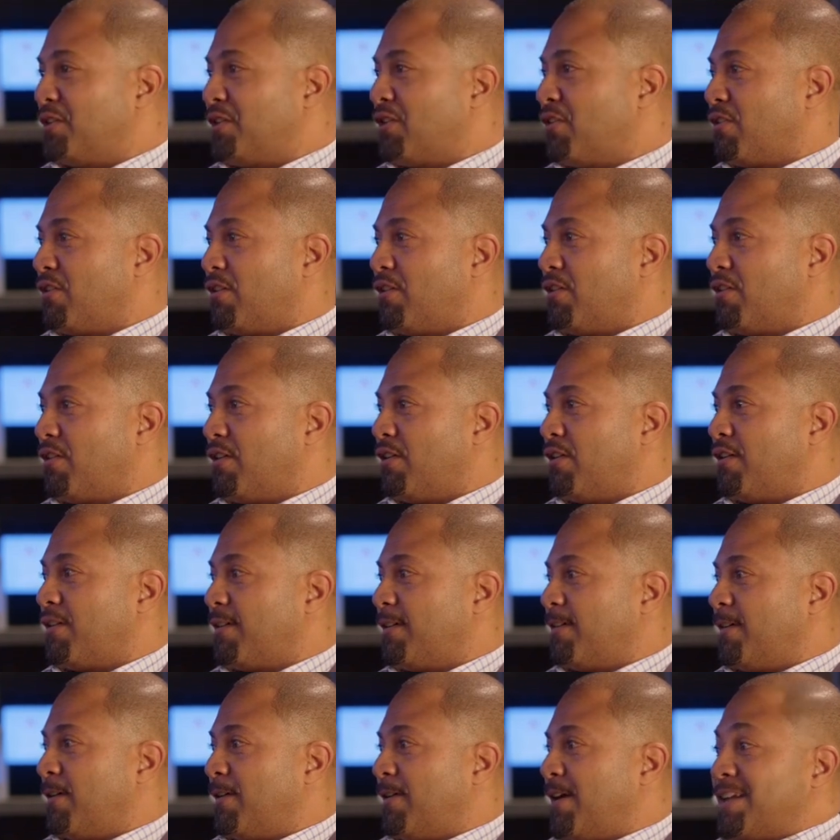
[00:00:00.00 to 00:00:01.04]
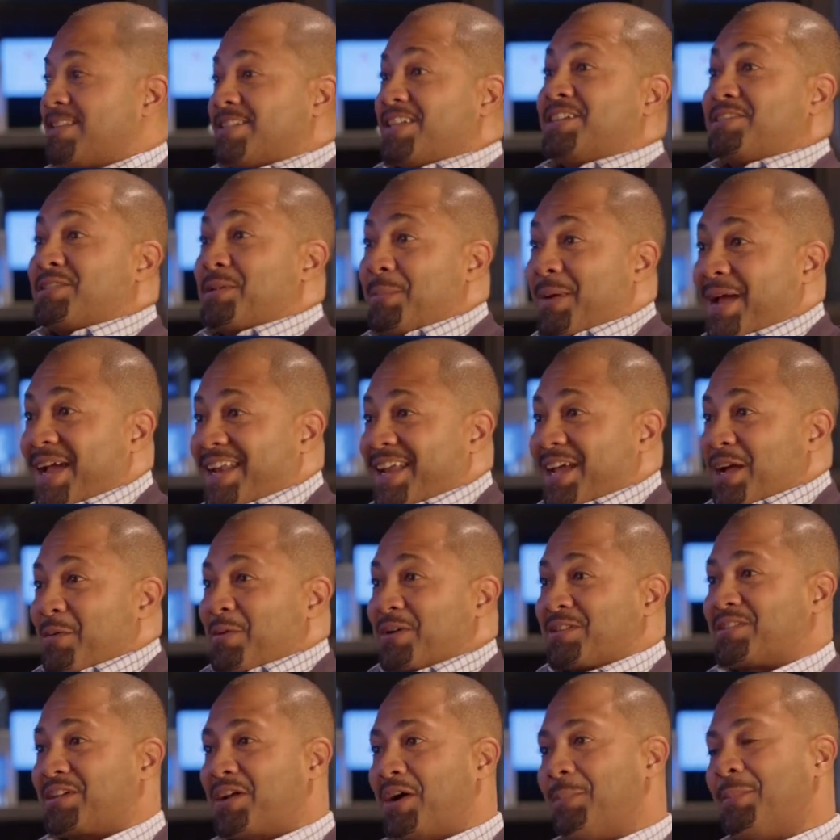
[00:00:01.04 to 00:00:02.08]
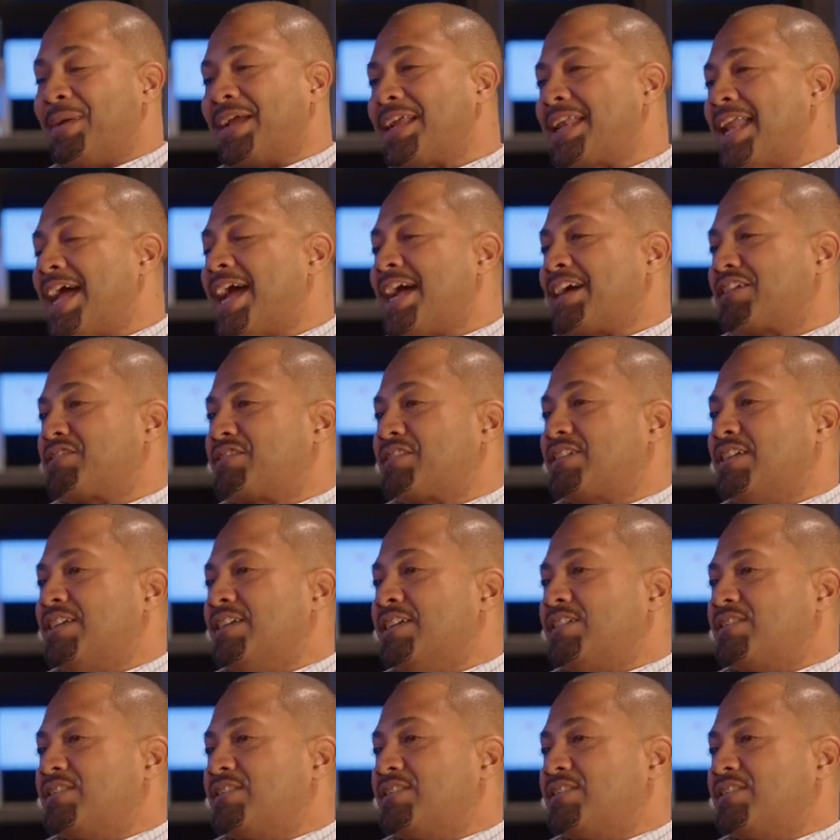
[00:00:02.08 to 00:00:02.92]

are, are, are anticipating what's coming next.